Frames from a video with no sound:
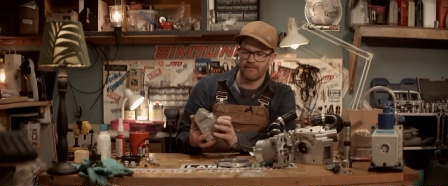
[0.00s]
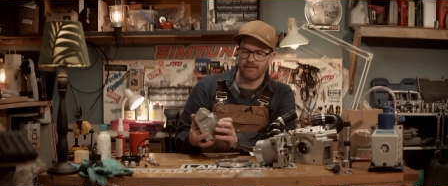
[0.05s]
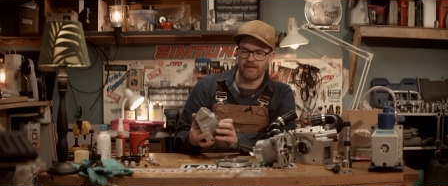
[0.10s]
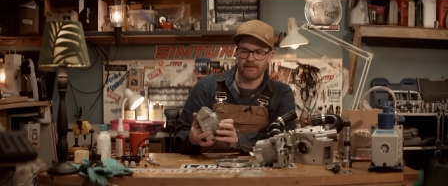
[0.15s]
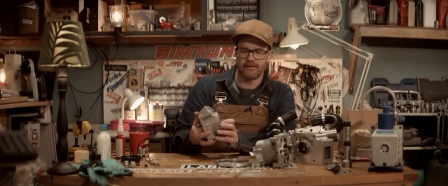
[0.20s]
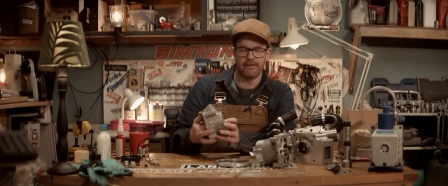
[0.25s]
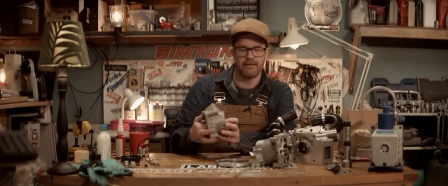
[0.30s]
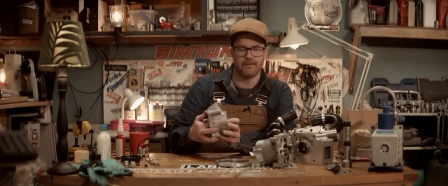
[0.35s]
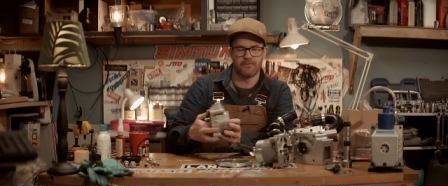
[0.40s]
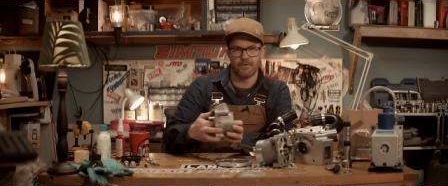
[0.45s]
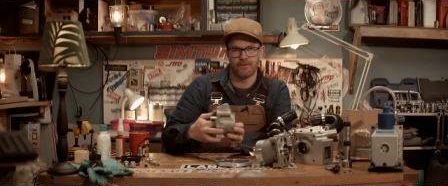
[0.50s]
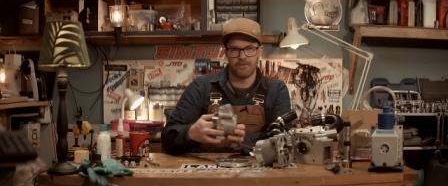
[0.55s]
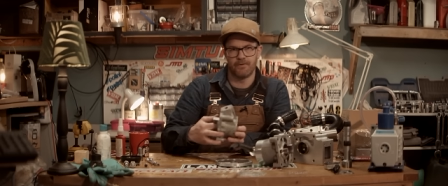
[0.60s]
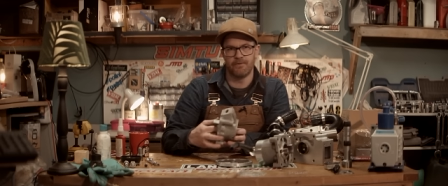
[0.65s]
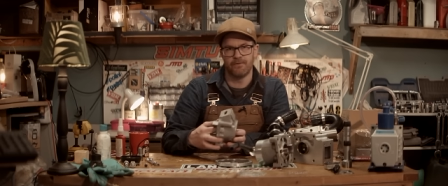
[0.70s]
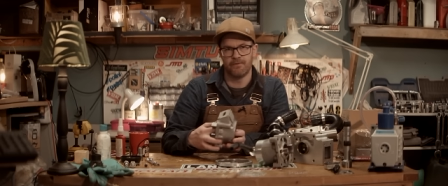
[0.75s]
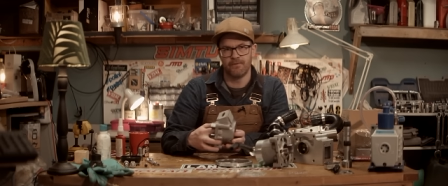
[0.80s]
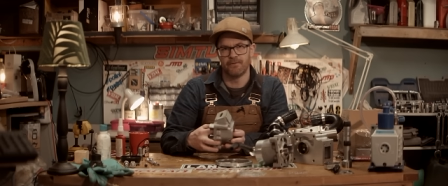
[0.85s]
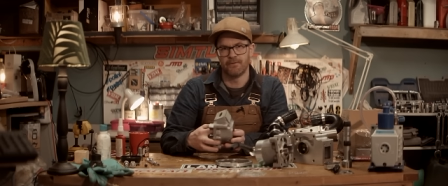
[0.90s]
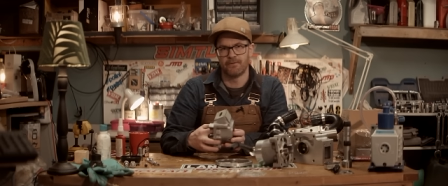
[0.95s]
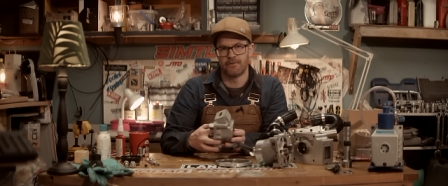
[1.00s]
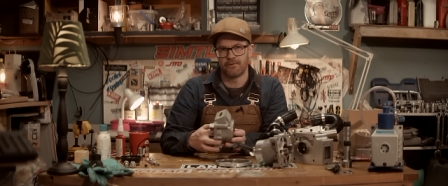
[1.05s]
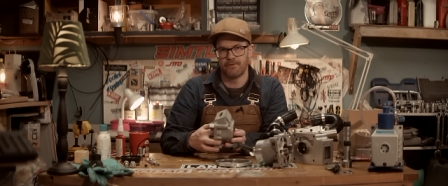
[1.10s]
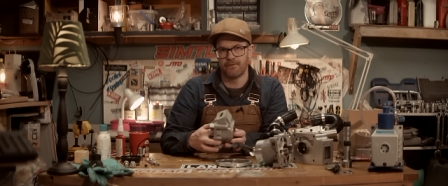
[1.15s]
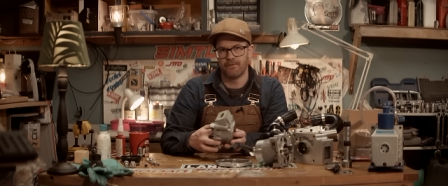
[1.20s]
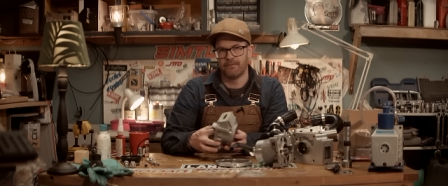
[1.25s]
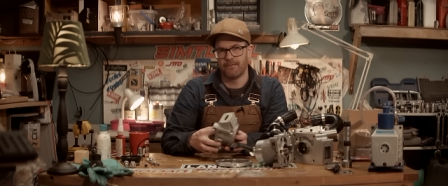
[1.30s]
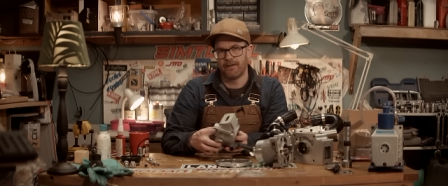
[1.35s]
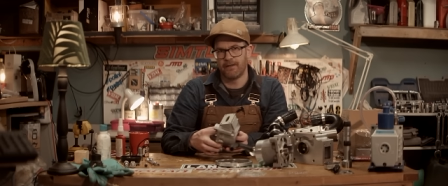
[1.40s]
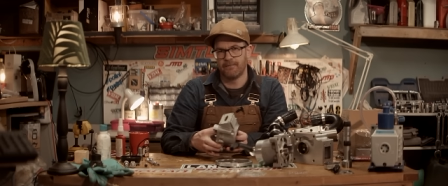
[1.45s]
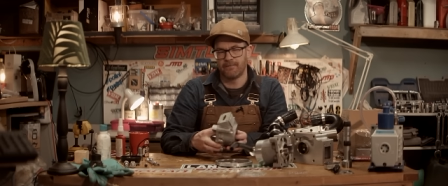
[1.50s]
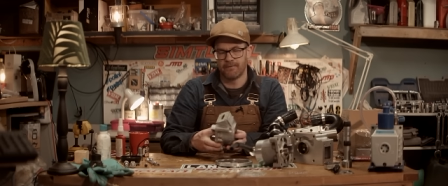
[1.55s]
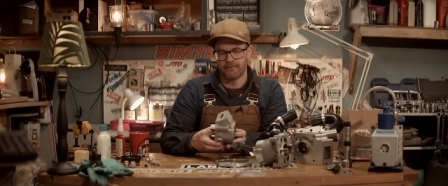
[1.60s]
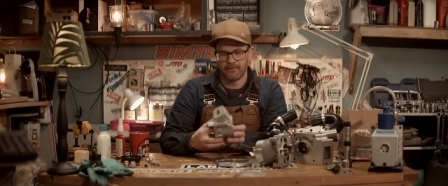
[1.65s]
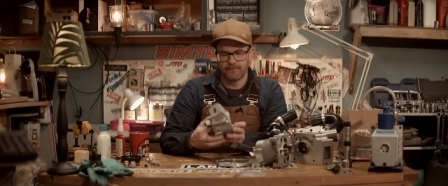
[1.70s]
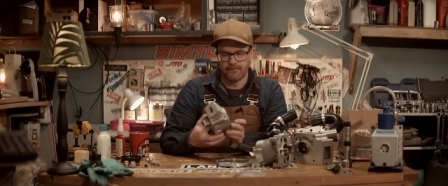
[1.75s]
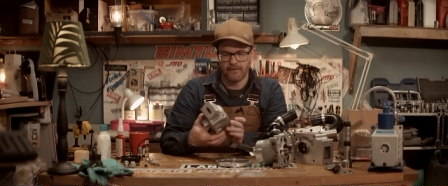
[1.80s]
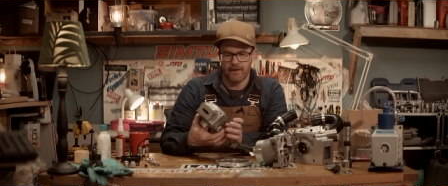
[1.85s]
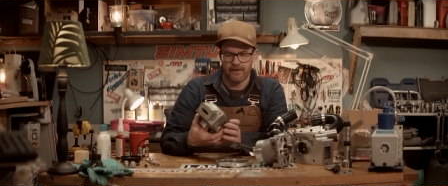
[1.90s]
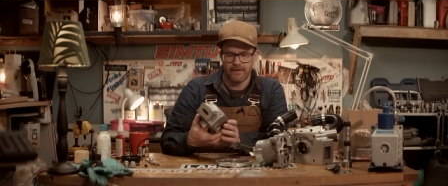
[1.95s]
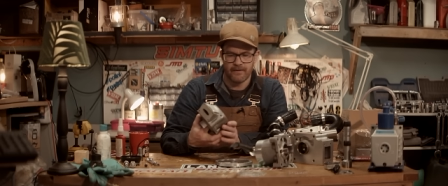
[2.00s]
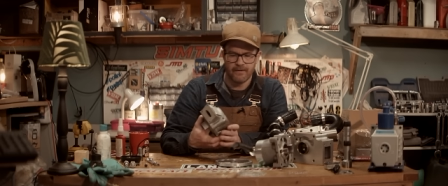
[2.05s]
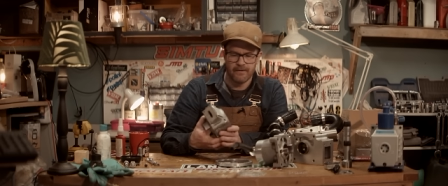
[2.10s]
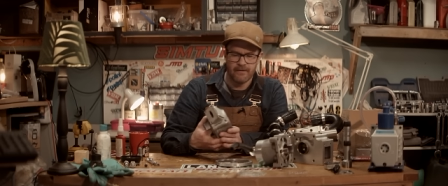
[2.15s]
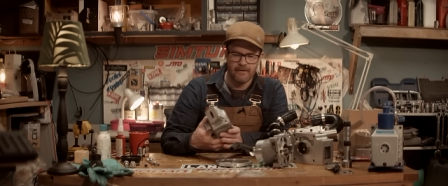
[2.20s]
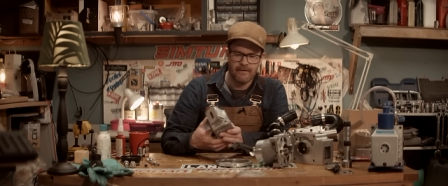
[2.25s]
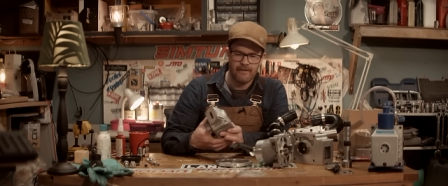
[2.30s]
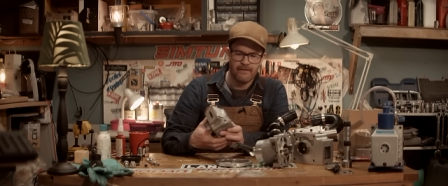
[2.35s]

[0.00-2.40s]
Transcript: at least what you used to be able to find.